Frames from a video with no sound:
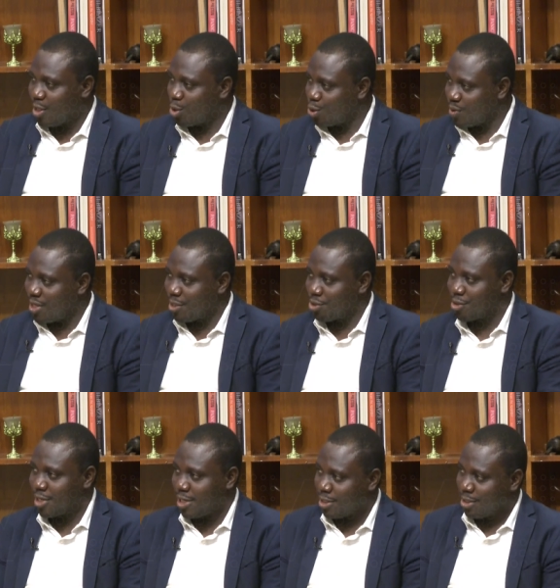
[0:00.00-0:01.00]
a two-day
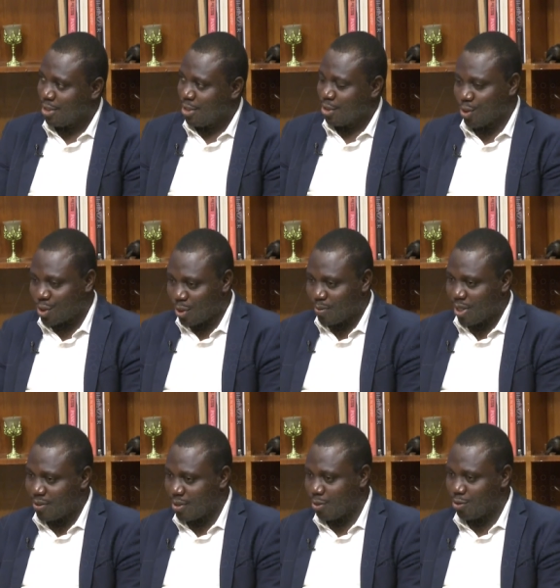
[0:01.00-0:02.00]
training. Mm-hmm. So
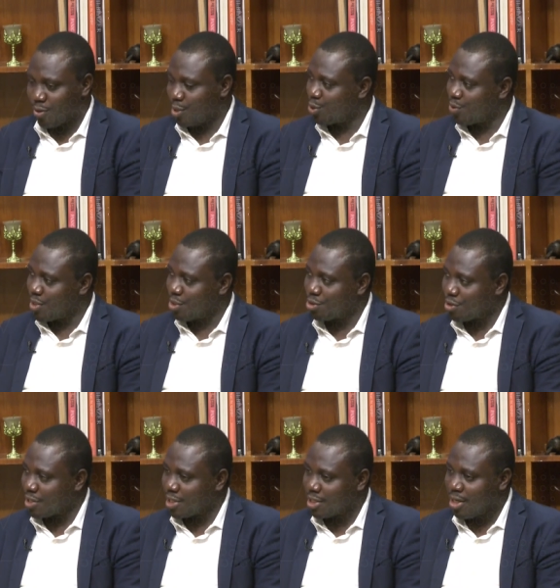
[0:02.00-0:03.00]
sometimes I'll do a two-day
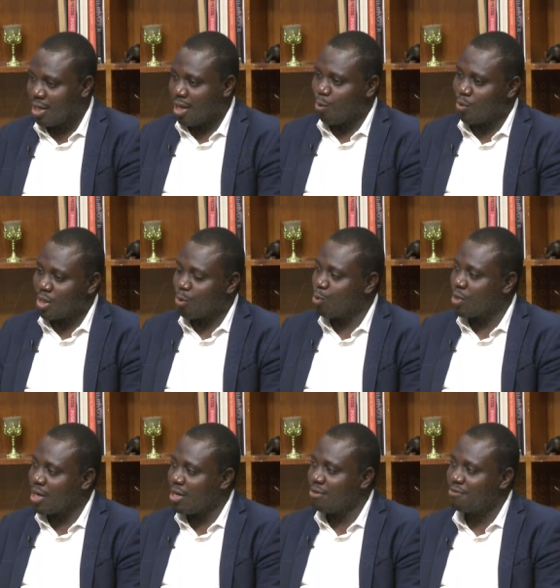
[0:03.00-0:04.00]
training, and what I would
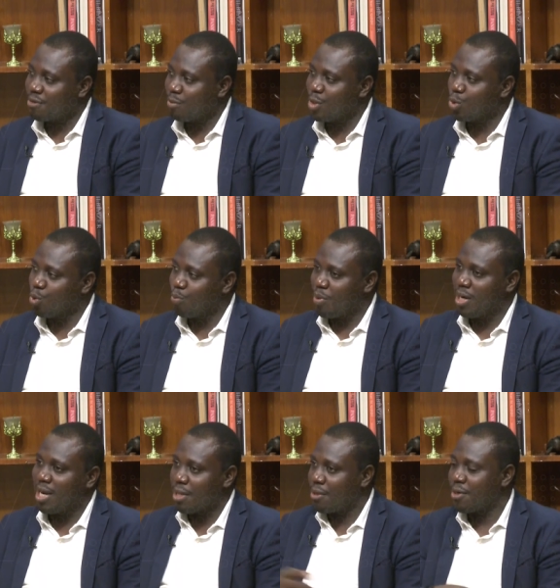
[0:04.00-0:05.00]
earn from it will pay
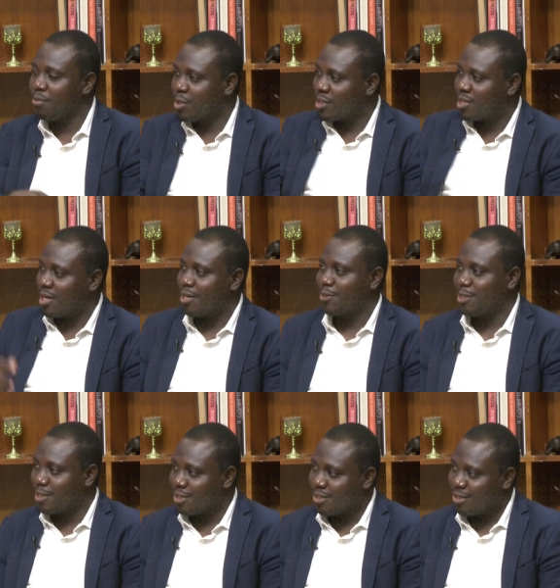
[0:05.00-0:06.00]
like three months' salary.
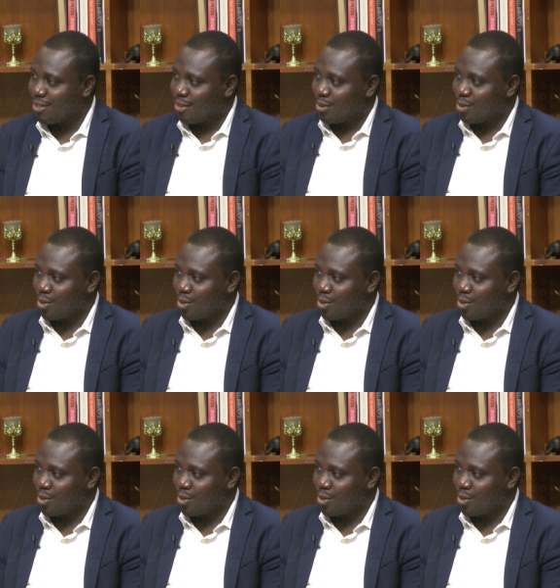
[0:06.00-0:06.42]
Mm.